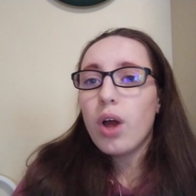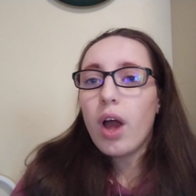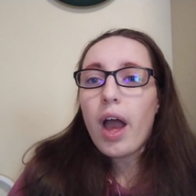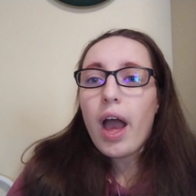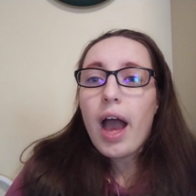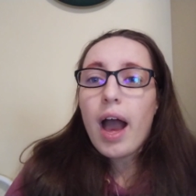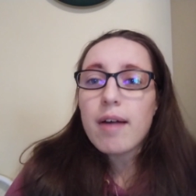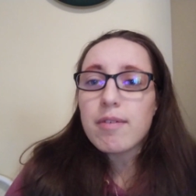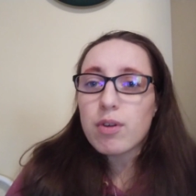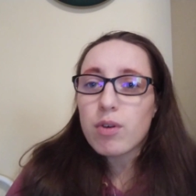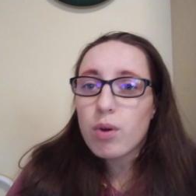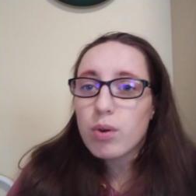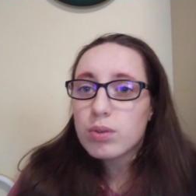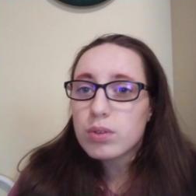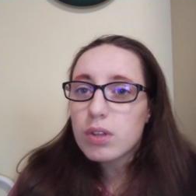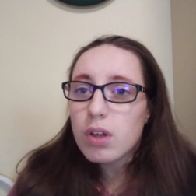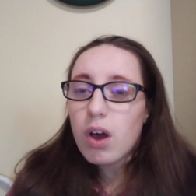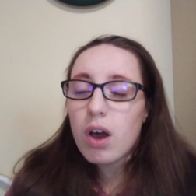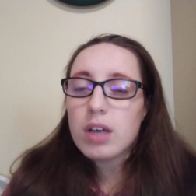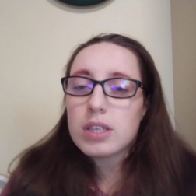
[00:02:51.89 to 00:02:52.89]
have our
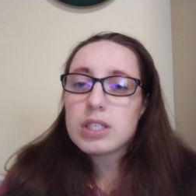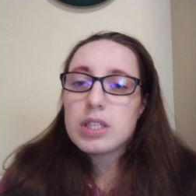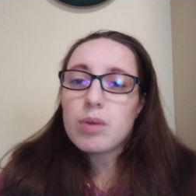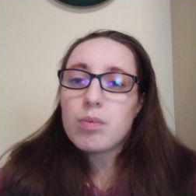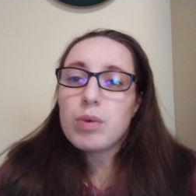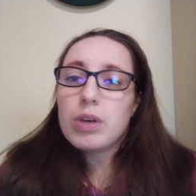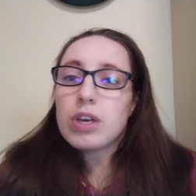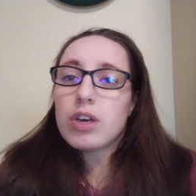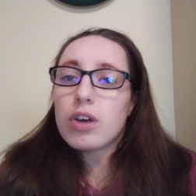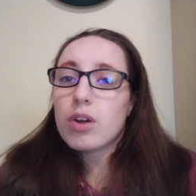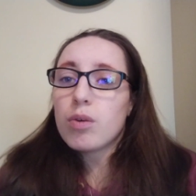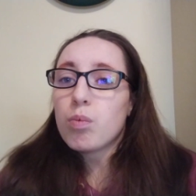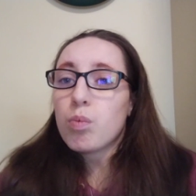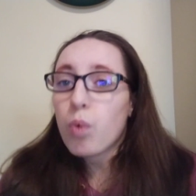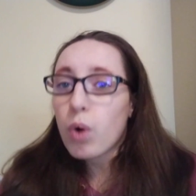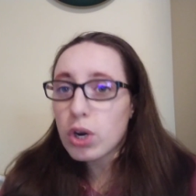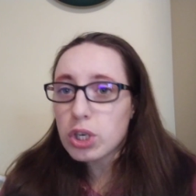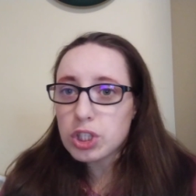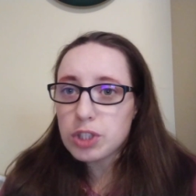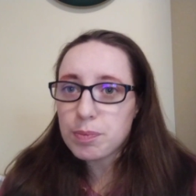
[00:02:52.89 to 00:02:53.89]
own laws, that we could
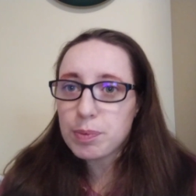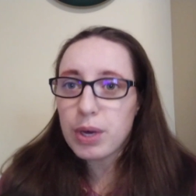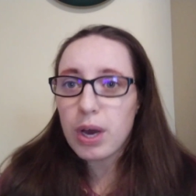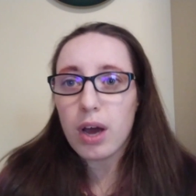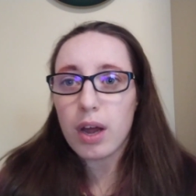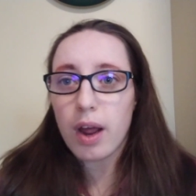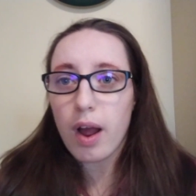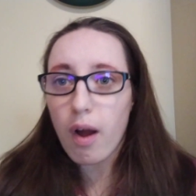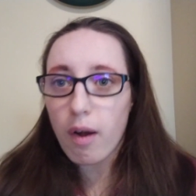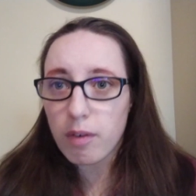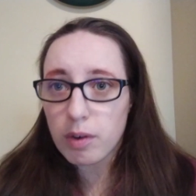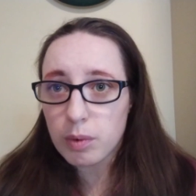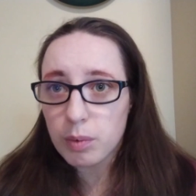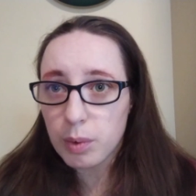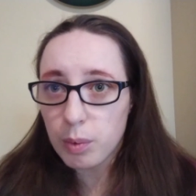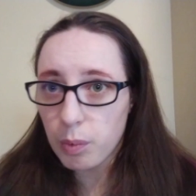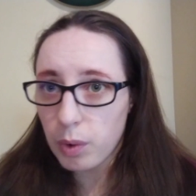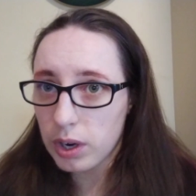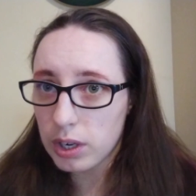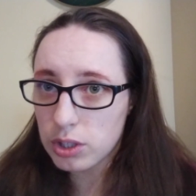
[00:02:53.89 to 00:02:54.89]
worship God however
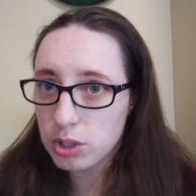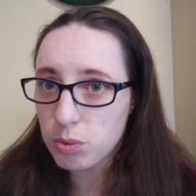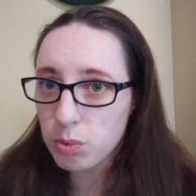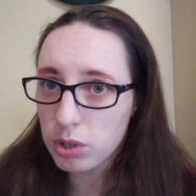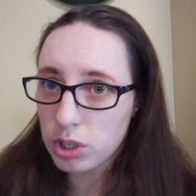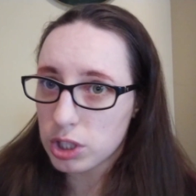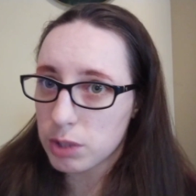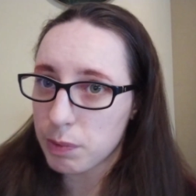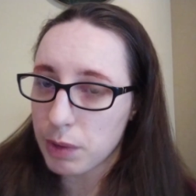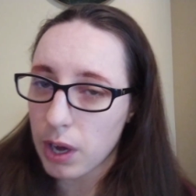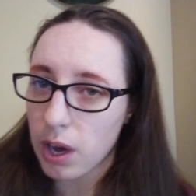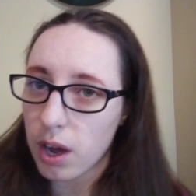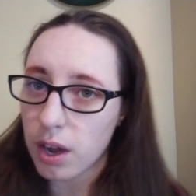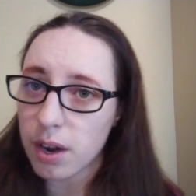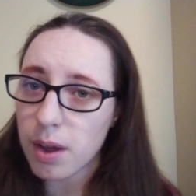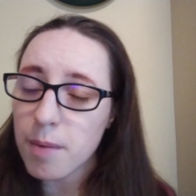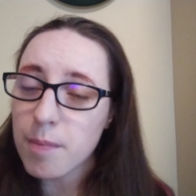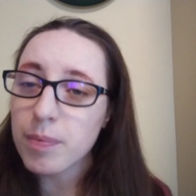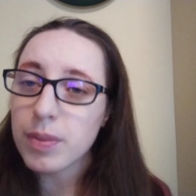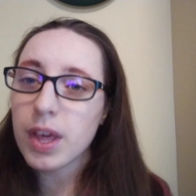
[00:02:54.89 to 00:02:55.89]
we wanted to worship God.